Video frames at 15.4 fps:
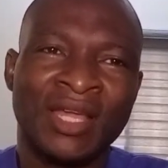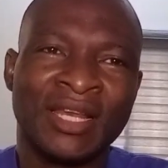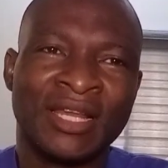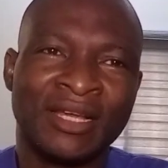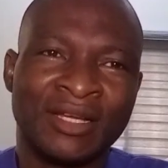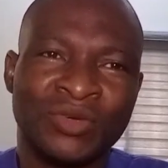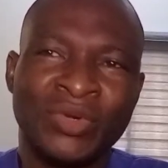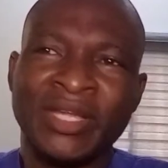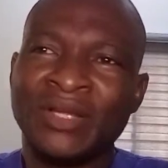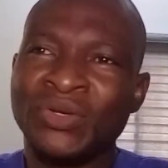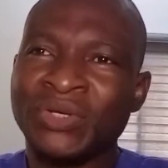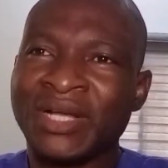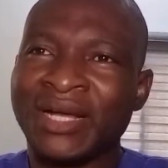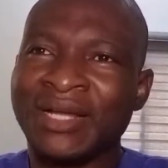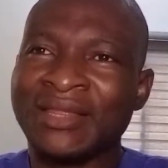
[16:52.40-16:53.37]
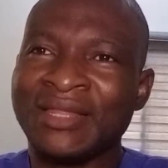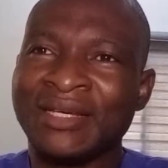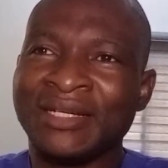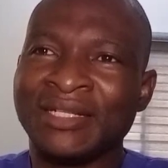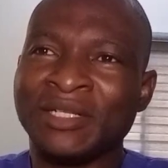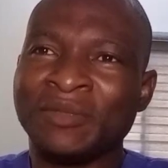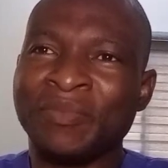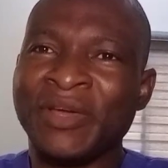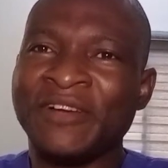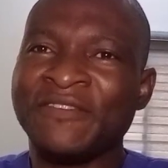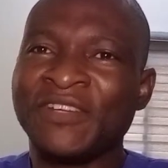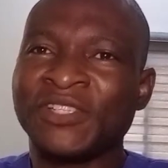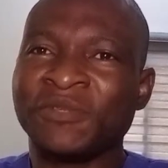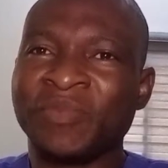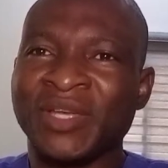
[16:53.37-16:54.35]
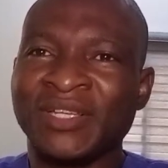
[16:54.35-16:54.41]
Now a quick look at the
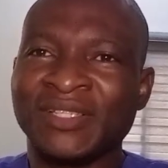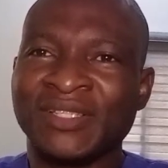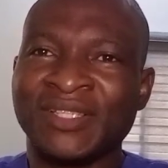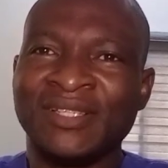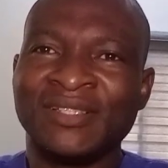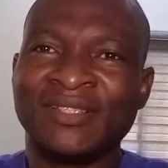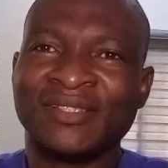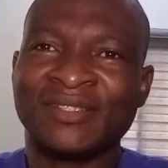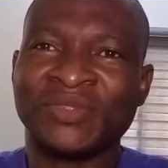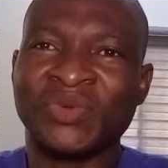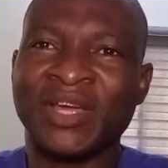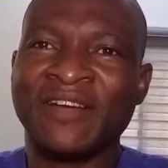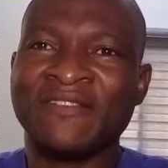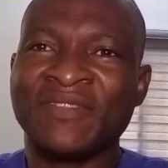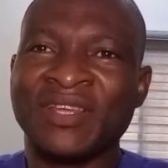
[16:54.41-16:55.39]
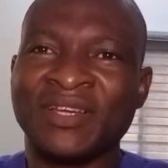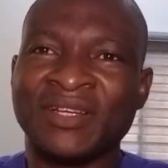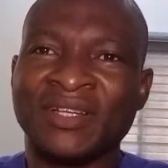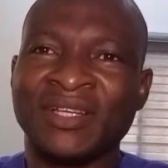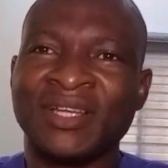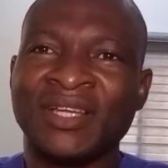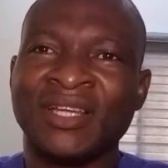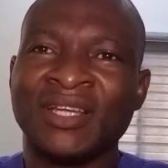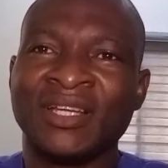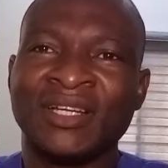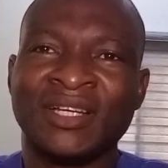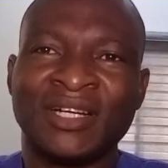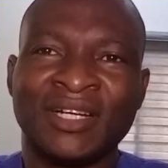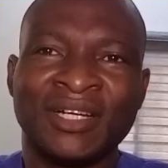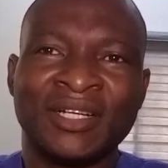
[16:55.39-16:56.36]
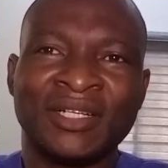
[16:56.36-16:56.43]
pelvic spaces. We have the
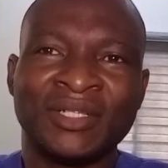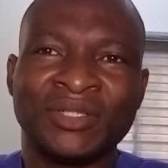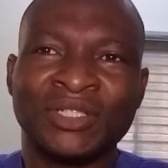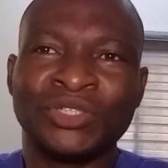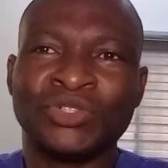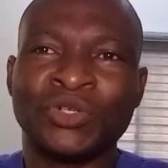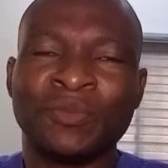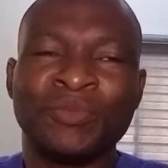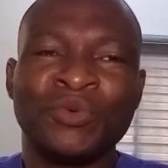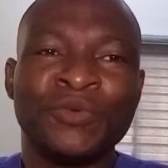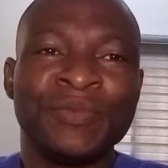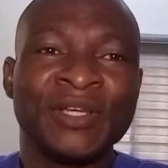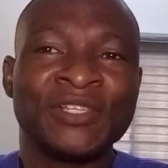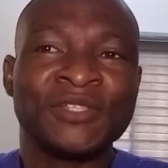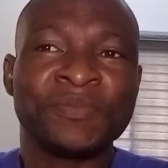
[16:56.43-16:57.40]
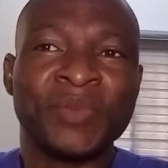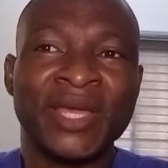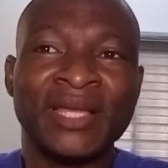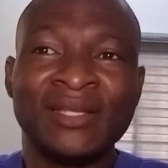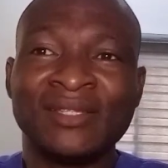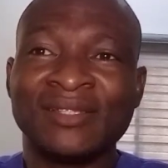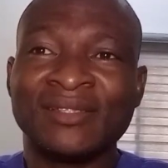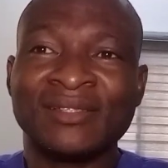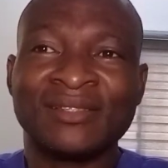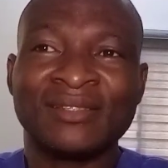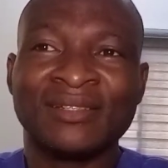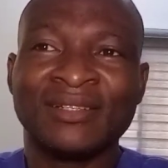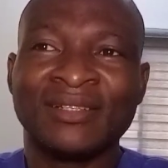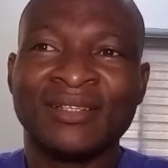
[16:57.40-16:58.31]
retropubic space.